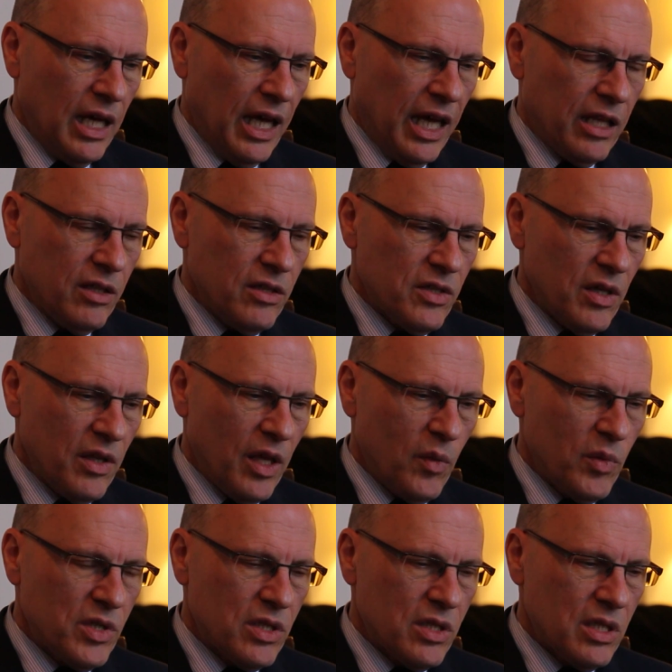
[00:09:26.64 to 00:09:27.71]
And so
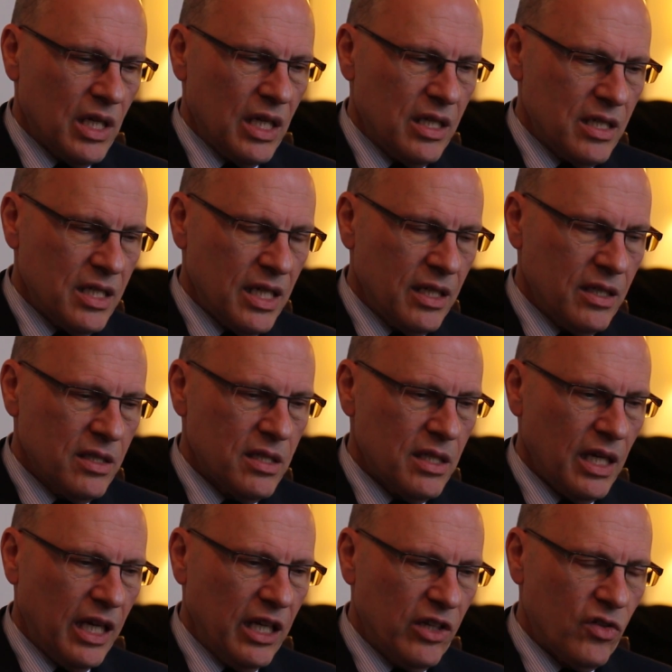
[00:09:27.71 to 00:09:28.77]
there was
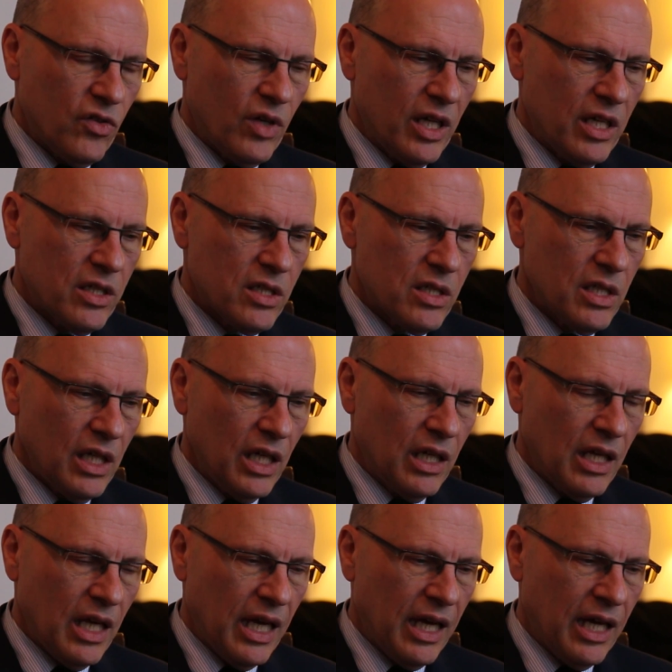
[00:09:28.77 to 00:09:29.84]
intense interest
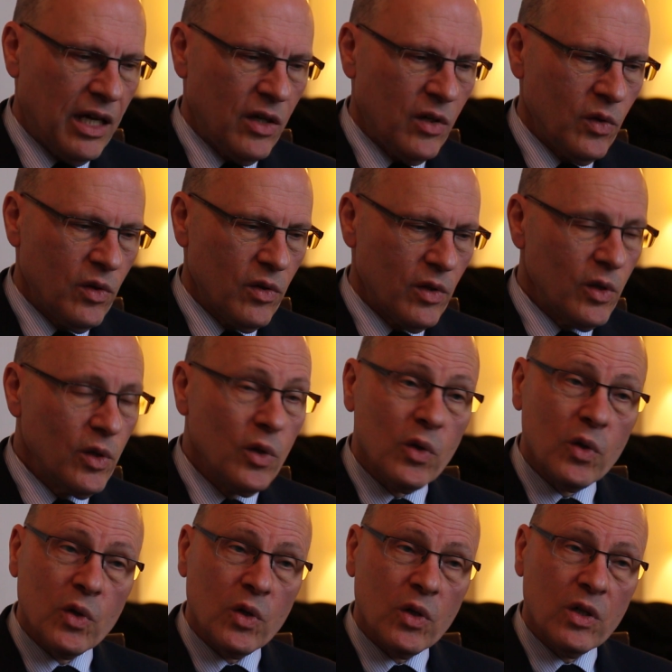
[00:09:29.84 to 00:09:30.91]
in how the
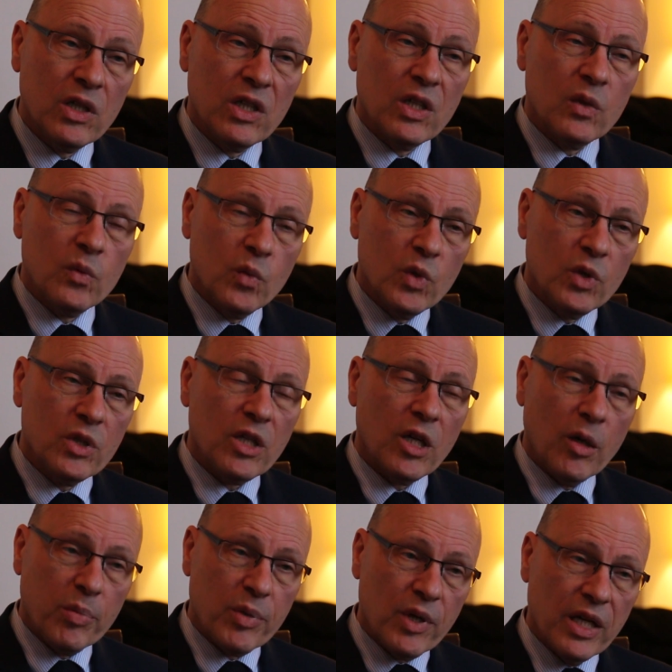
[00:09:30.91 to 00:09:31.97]
law would
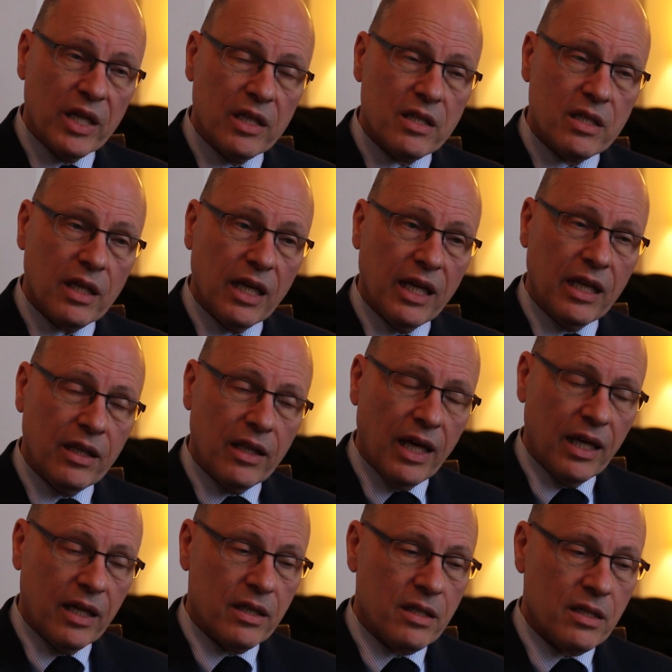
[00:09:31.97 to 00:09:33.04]
operate in
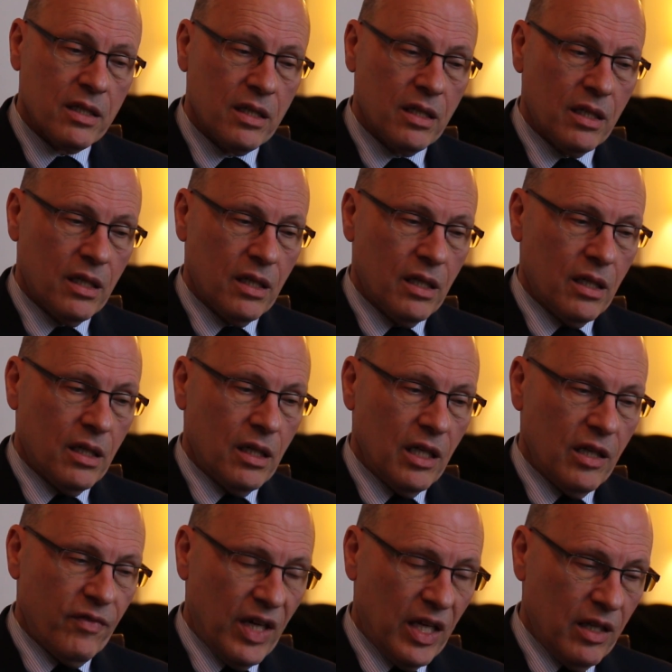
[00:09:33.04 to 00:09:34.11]
that
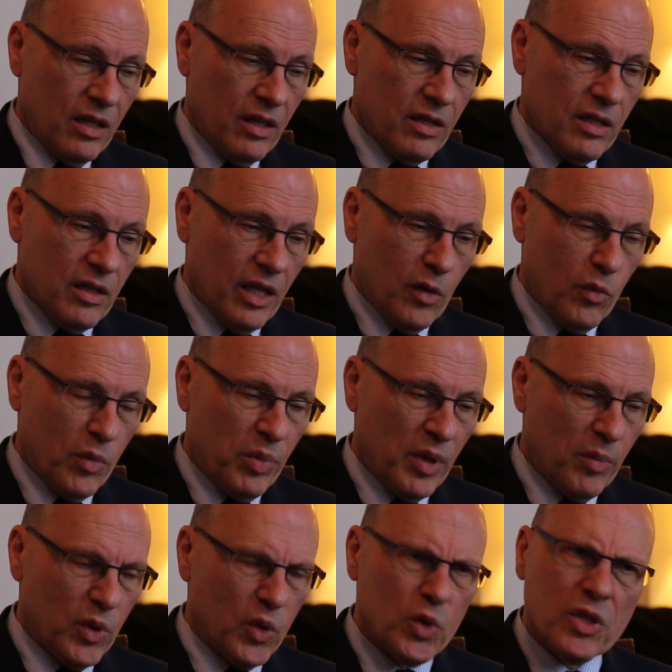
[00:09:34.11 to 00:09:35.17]
event. There were
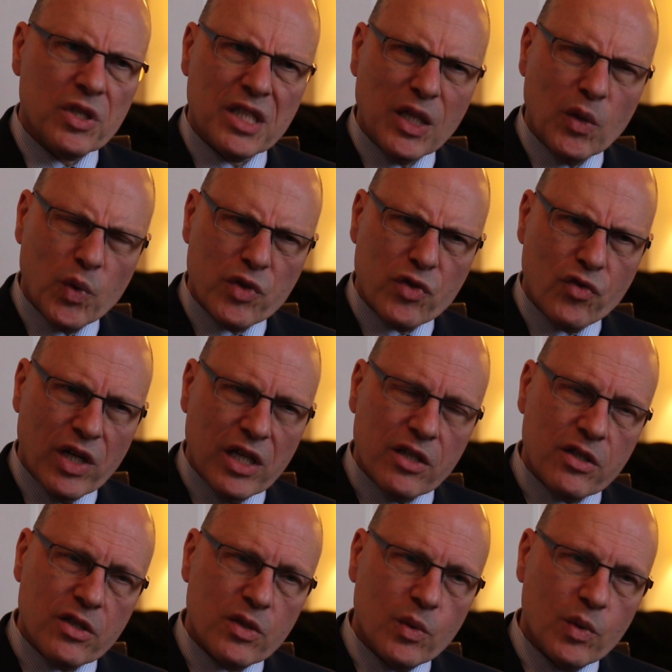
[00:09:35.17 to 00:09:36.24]
people called
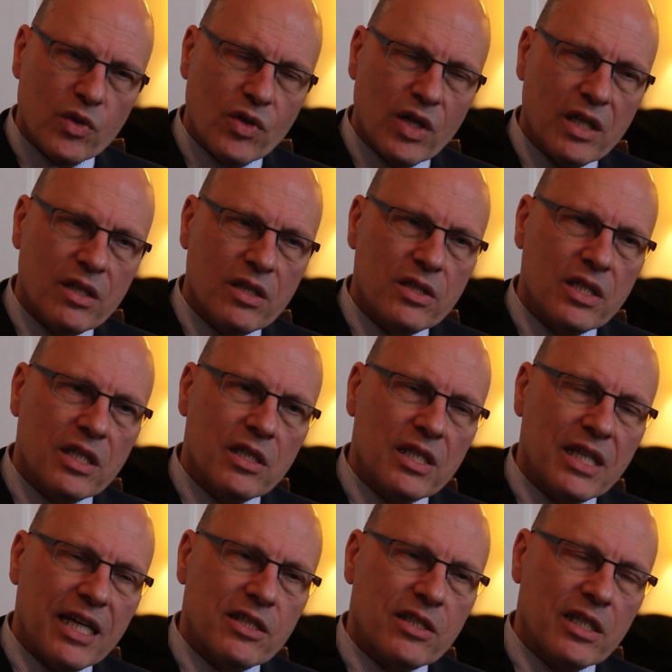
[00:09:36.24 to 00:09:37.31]
sequestrators who were trying to seize
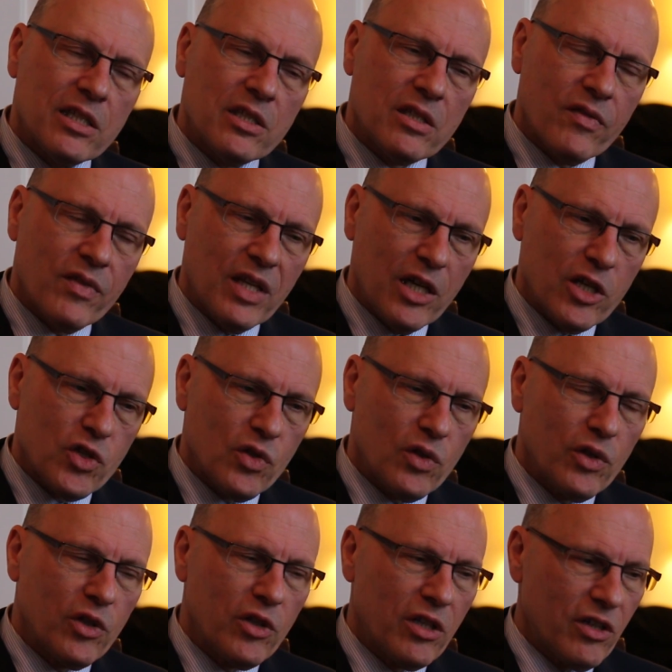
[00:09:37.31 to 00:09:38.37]
the assets of the
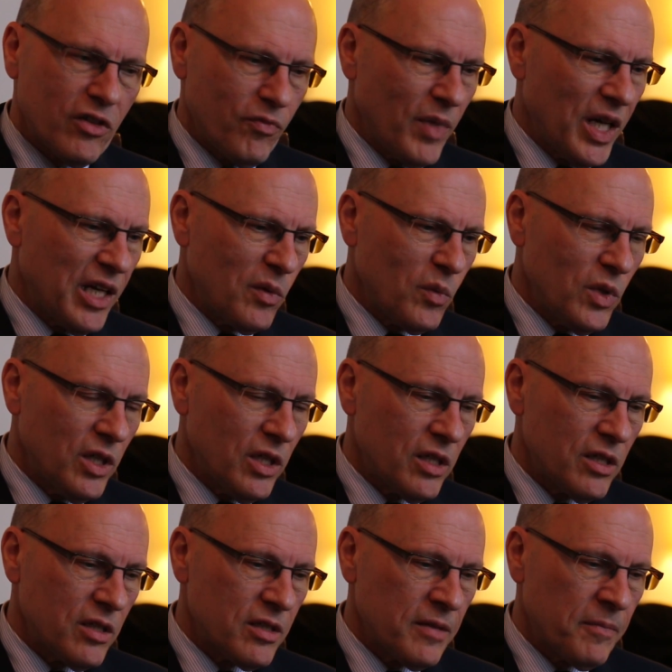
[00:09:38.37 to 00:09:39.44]
National Union of Mine
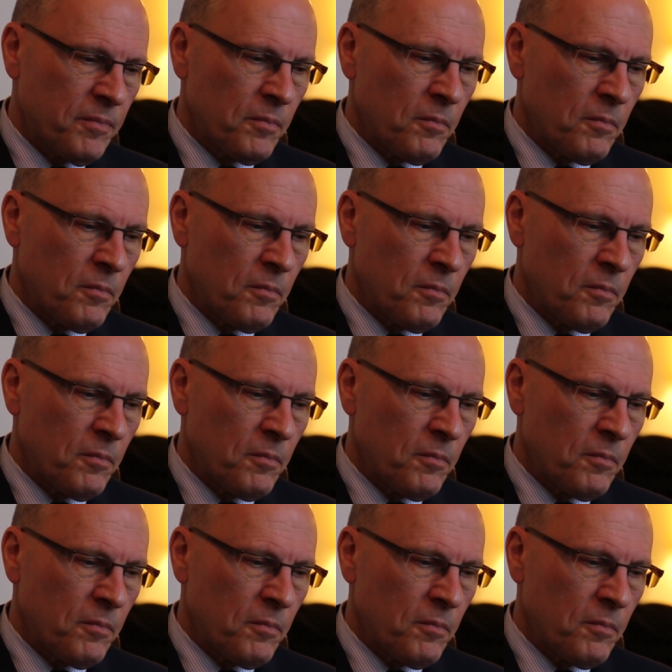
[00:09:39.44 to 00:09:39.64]
Workers.